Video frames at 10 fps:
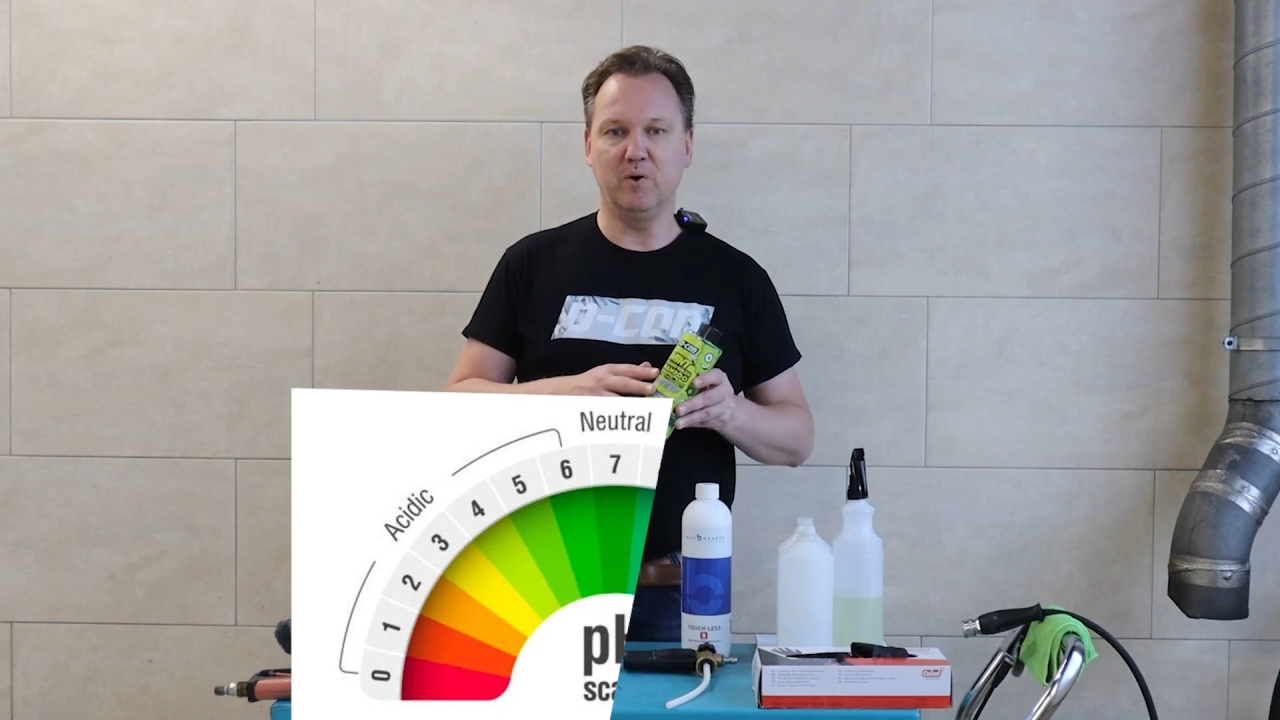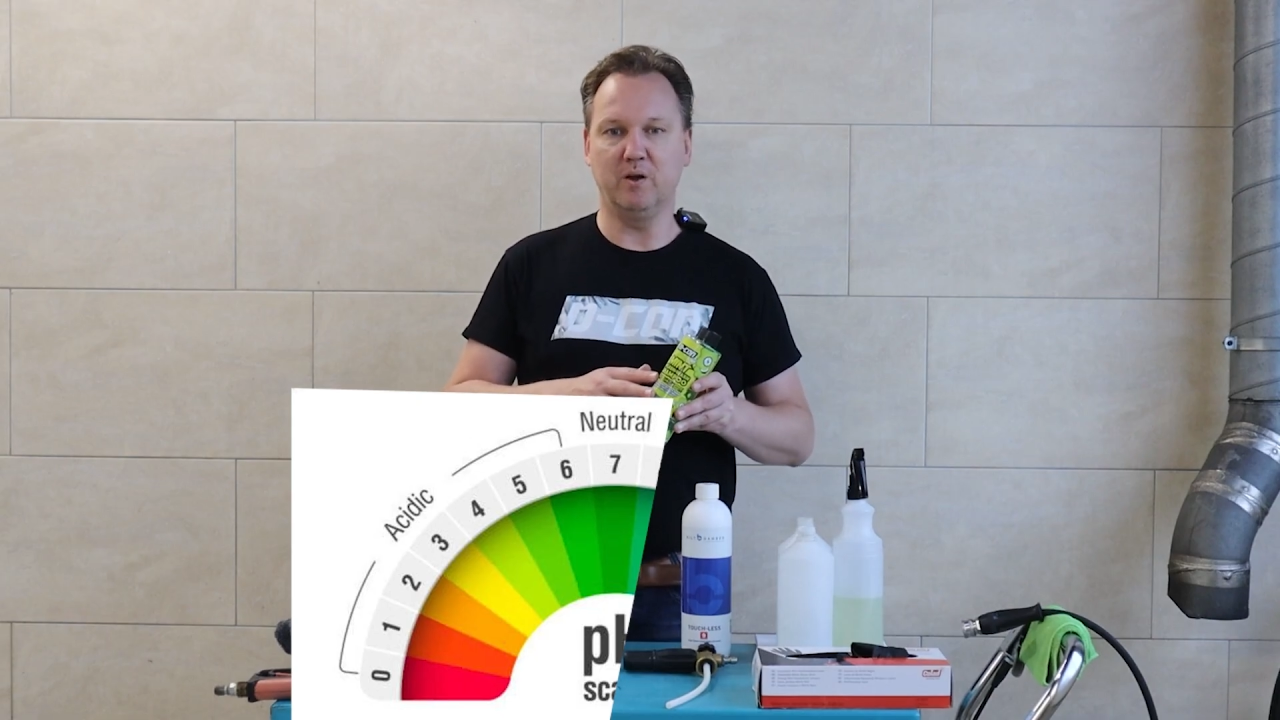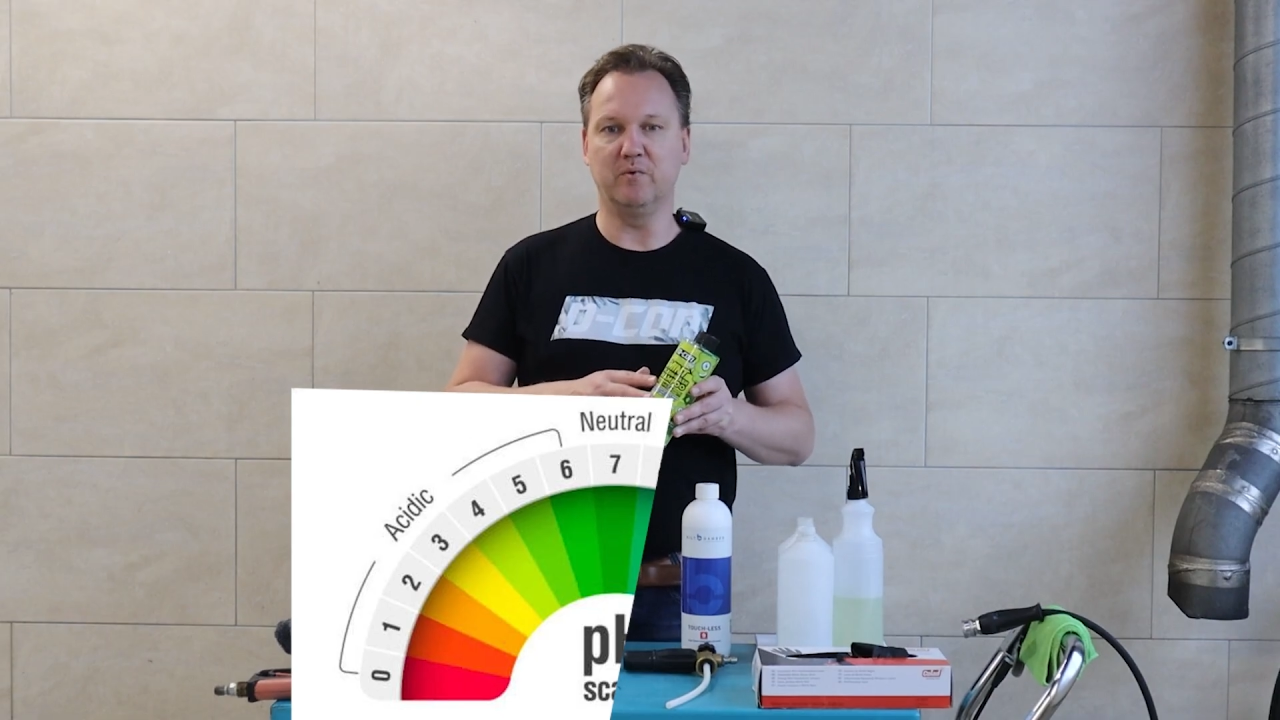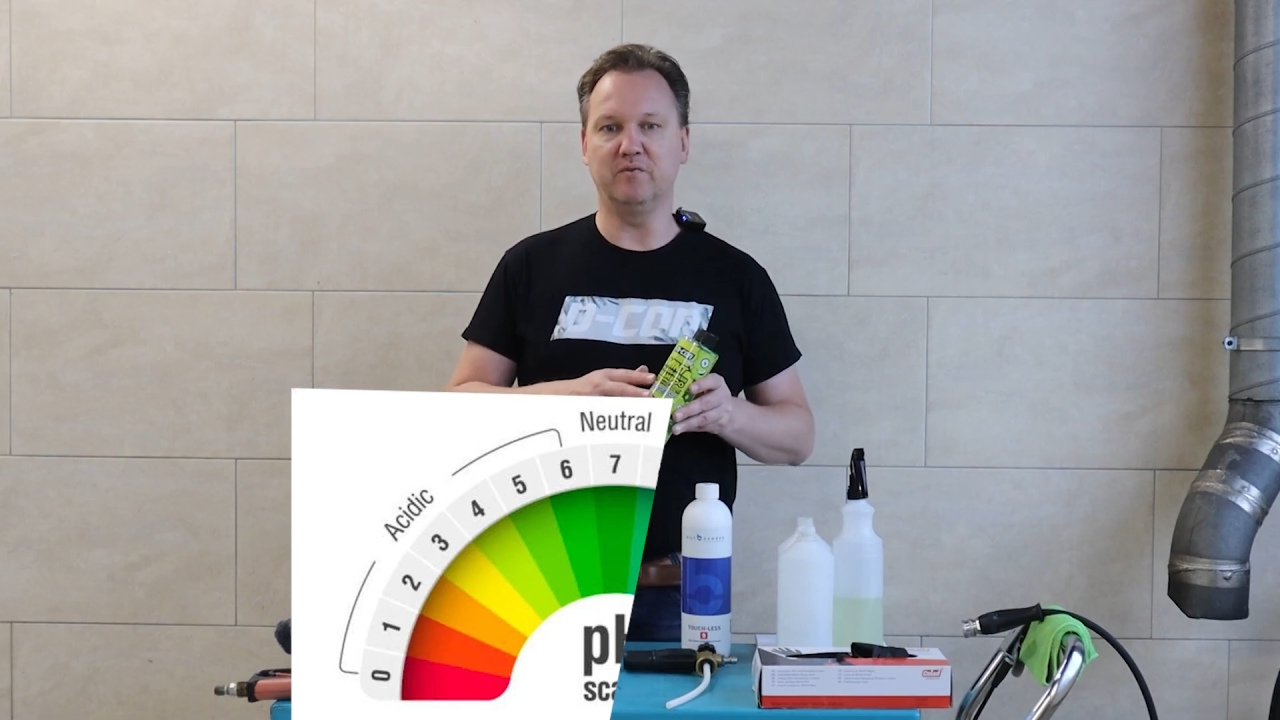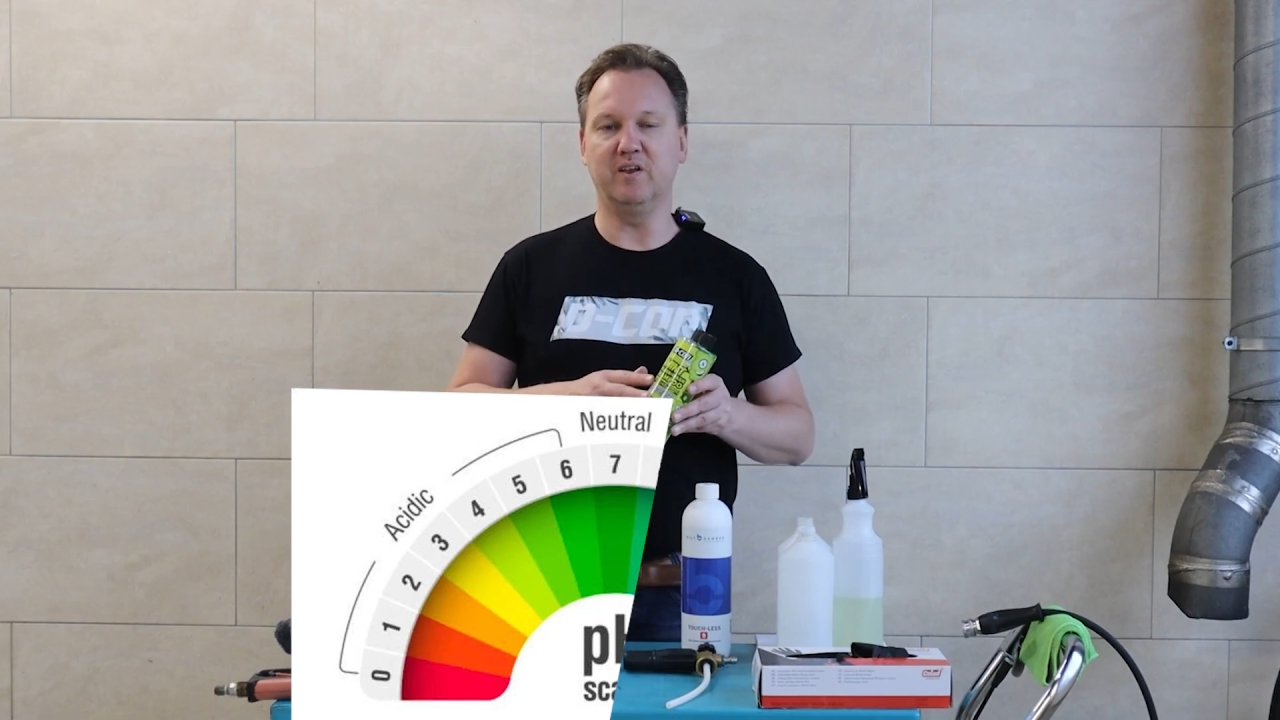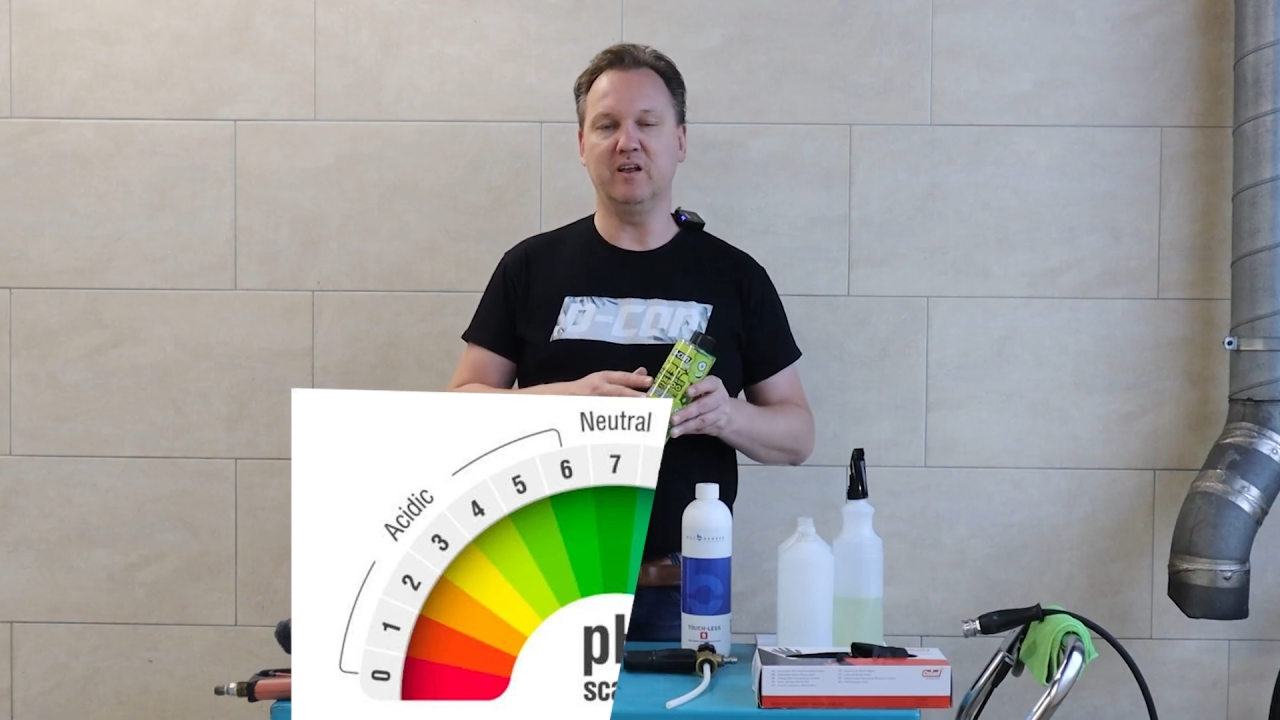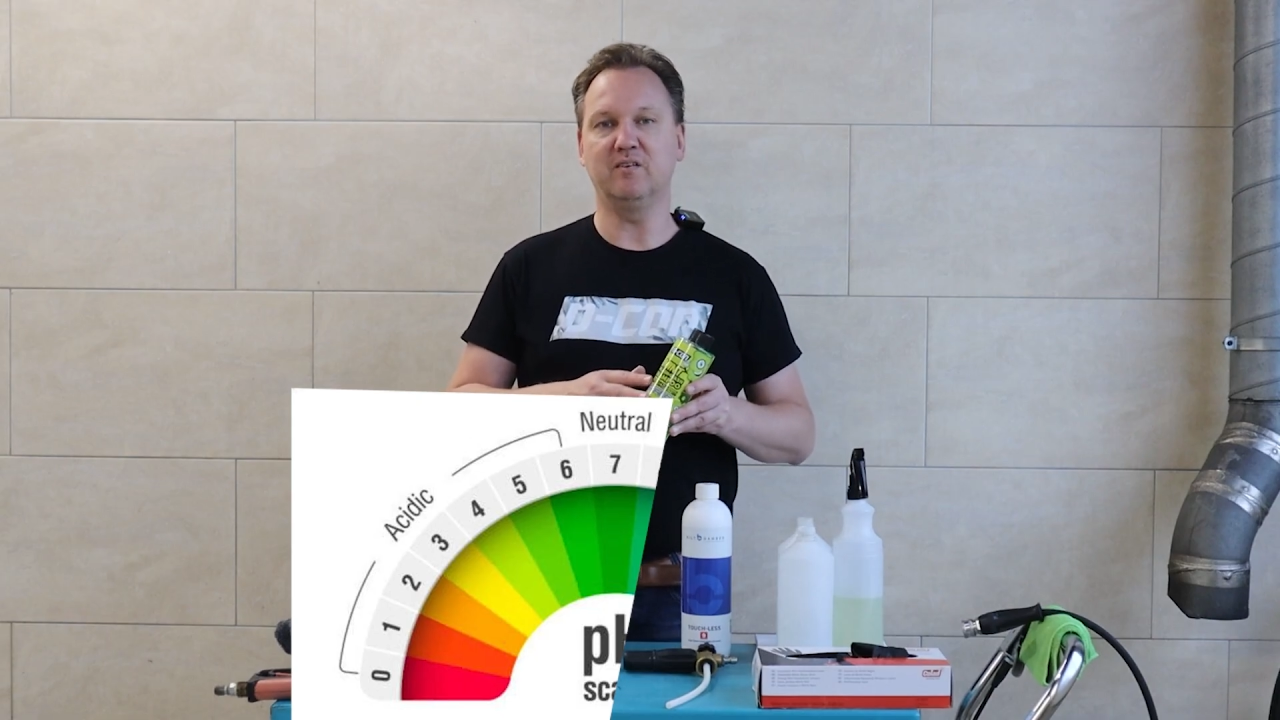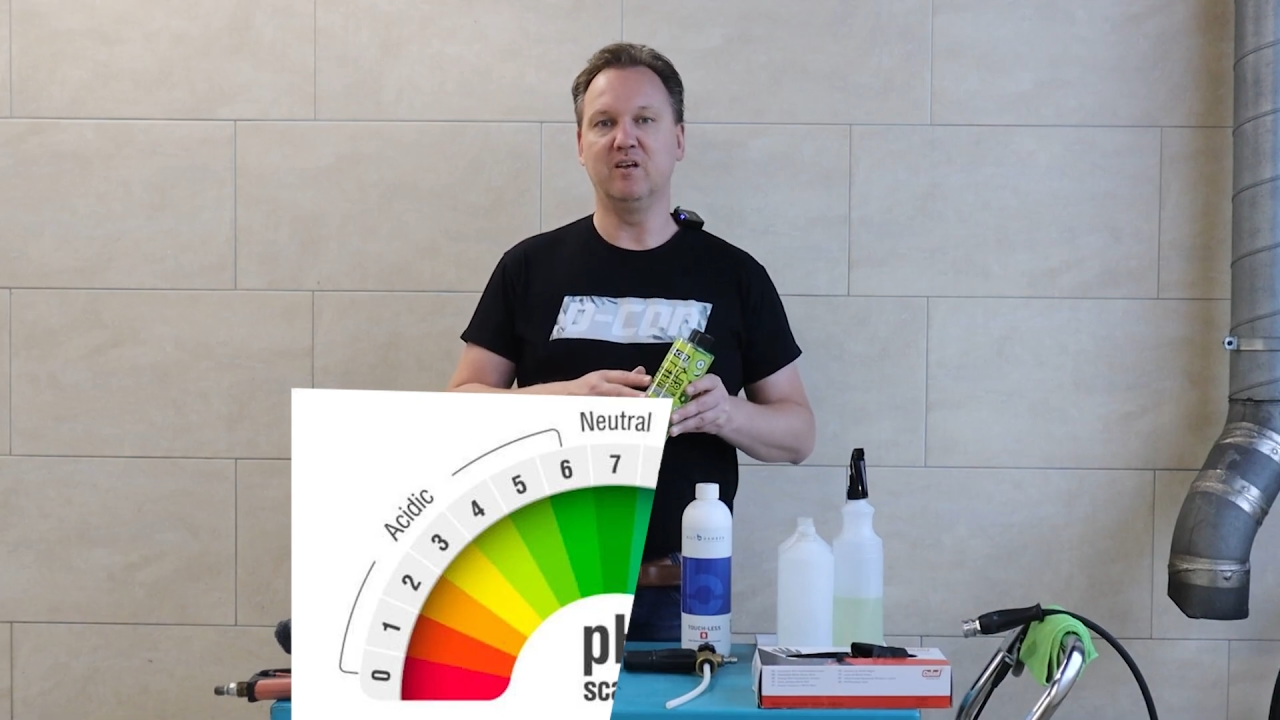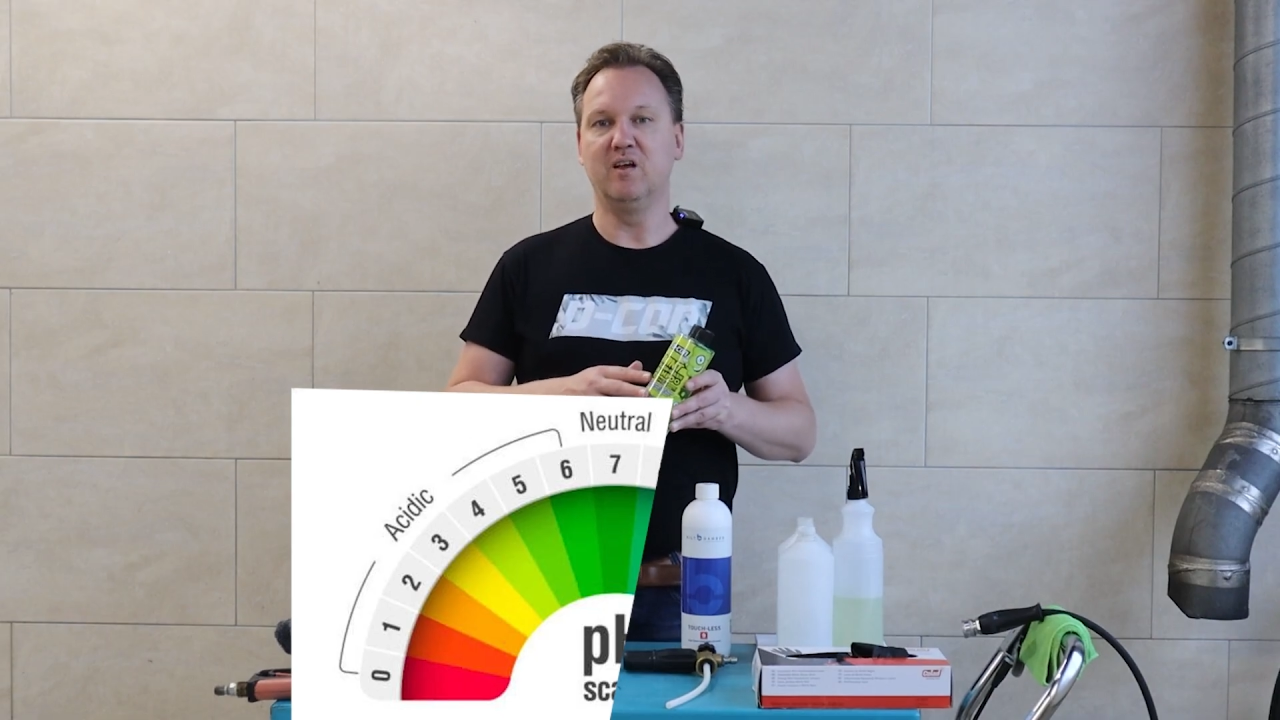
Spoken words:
and with that